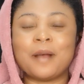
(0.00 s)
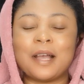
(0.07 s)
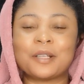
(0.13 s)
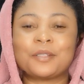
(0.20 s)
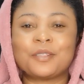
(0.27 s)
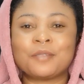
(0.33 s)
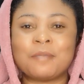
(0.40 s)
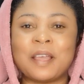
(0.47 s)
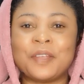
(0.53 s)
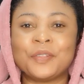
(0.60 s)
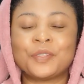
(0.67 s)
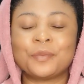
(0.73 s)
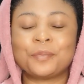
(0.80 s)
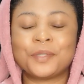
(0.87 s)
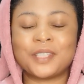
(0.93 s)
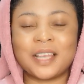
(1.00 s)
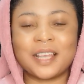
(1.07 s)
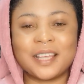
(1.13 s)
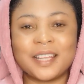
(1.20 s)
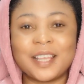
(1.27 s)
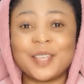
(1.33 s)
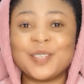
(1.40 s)
back to my YouTube
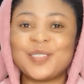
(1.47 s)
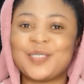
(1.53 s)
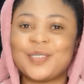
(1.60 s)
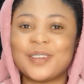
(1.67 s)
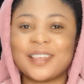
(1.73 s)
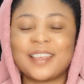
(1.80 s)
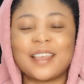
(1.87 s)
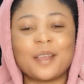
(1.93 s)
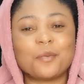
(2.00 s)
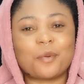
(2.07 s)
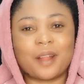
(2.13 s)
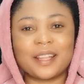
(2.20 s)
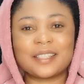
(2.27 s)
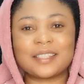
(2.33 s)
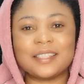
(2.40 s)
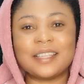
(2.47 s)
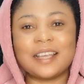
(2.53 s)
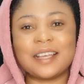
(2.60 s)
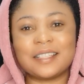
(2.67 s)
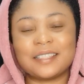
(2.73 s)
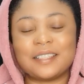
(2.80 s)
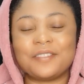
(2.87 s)
channel. It's your girl Red
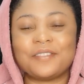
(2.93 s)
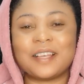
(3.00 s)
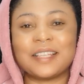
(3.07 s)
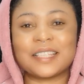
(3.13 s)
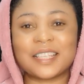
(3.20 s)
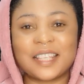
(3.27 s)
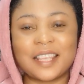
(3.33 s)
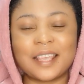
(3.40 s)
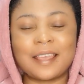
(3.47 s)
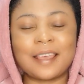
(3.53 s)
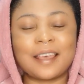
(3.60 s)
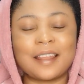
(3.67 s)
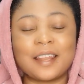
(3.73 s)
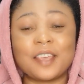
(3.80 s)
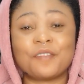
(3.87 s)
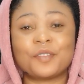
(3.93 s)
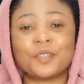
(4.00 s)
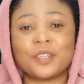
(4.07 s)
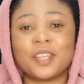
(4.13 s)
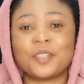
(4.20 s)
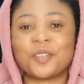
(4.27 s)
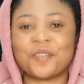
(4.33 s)
Down Diva Skincare. If
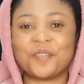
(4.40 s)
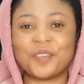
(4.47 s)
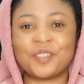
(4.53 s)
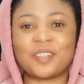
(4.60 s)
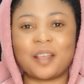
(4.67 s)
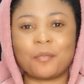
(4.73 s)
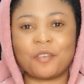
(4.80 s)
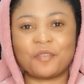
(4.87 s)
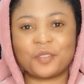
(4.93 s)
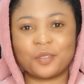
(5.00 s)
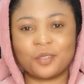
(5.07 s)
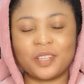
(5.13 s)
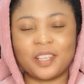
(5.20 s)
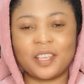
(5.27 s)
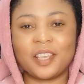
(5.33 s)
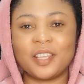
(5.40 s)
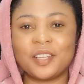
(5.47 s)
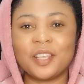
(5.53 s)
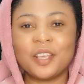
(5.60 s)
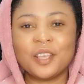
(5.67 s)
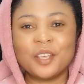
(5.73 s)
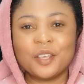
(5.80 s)
today is your first time of tuning
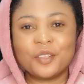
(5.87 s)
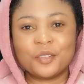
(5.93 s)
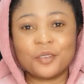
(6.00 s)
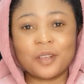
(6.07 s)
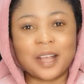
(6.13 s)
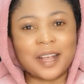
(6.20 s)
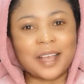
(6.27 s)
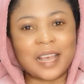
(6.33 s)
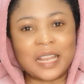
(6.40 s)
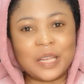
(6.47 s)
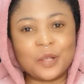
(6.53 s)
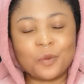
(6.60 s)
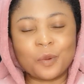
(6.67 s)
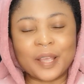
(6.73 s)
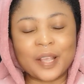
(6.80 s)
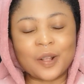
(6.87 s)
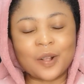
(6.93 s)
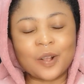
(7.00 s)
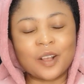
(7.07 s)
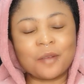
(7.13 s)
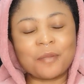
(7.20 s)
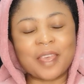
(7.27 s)
in, you are highly
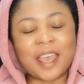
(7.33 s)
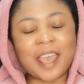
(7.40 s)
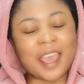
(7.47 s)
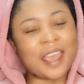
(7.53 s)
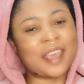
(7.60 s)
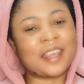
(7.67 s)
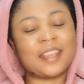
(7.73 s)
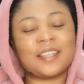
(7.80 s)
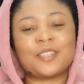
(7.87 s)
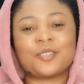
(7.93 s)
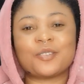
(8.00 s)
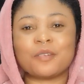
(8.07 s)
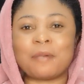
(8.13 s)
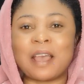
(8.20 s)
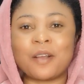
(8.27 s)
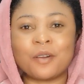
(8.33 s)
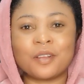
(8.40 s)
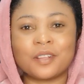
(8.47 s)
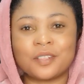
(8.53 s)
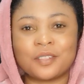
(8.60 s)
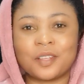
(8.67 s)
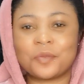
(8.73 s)
welcome. And to my
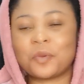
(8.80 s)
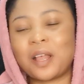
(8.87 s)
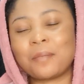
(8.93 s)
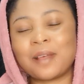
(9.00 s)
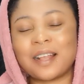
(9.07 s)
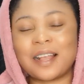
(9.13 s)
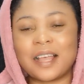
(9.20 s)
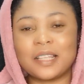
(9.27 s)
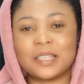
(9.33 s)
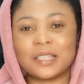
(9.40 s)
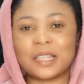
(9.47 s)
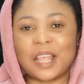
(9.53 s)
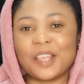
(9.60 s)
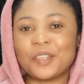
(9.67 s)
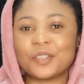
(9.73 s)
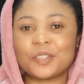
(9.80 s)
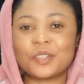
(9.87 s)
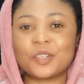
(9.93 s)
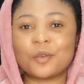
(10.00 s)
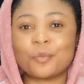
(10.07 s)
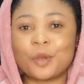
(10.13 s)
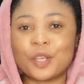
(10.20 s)
old subscriber guys, thank you
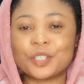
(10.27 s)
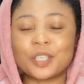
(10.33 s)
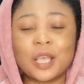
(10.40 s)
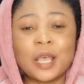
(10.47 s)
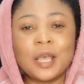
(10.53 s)
so much.